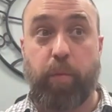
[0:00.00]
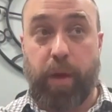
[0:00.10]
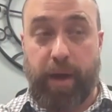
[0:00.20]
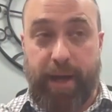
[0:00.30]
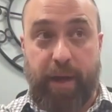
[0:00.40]

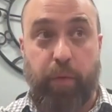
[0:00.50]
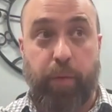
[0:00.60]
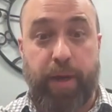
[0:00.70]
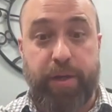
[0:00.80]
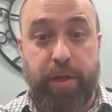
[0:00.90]
again, we'll
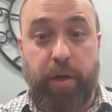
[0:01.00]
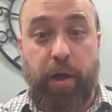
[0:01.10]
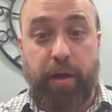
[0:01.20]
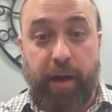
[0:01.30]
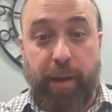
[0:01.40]
measure
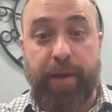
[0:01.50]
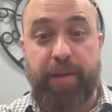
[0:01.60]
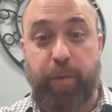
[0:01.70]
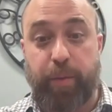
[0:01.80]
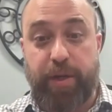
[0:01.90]

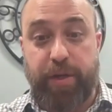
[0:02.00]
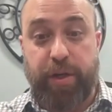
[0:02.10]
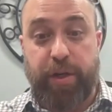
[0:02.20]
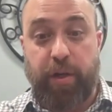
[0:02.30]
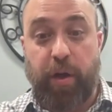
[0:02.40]
autonomics, we'll
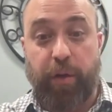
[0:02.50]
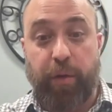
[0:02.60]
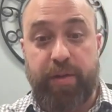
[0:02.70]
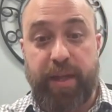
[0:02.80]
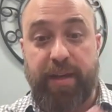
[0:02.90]
measure all
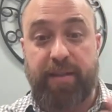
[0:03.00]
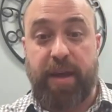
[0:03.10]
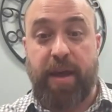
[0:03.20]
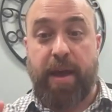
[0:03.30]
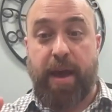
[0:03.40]
those things,
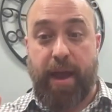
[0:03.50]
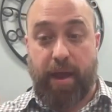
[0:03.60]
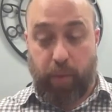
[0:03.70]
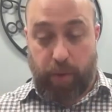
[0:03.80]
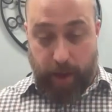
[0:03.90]

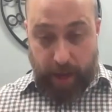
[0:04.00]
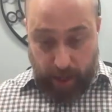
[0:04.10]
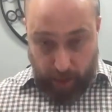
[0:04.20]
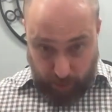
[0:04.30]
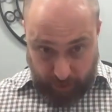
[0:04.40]
and we may
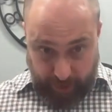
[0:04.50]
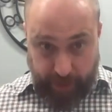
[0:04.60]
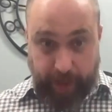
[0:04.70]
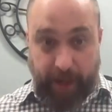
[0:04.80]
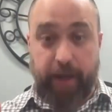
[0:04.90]
use
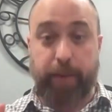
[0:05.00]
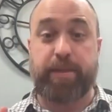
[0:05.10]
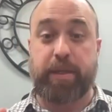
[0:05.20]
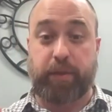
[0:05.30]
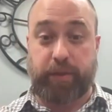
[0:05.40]
head up
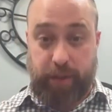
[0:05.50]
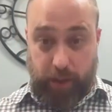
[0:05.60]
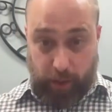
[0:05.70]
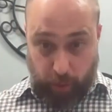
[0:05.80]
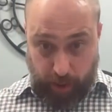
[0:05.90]
tilt
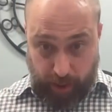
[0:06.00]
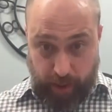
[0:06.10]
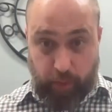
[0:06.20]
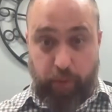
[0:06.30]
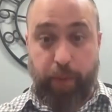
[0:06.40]
or
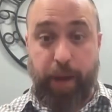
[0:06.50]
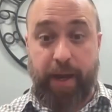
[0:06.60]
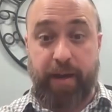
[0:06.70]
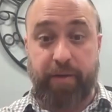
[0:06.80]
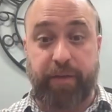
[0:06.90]
whatnot
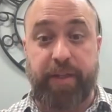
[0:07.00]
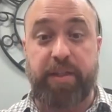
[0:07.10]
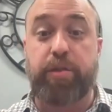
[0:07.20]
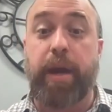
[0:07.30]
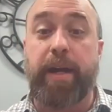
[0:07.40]
repetitively to
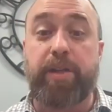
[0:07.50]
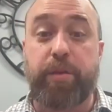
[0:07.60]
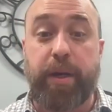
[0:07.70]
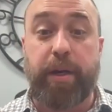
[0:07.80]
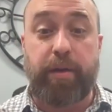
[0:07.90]
try and
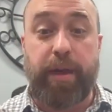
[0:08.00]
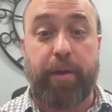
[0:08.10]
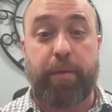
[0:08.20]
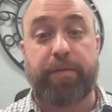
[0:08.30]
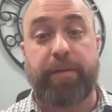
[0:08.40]
trigger that
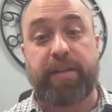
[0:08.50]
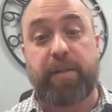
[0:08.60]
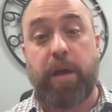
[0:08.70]
reflex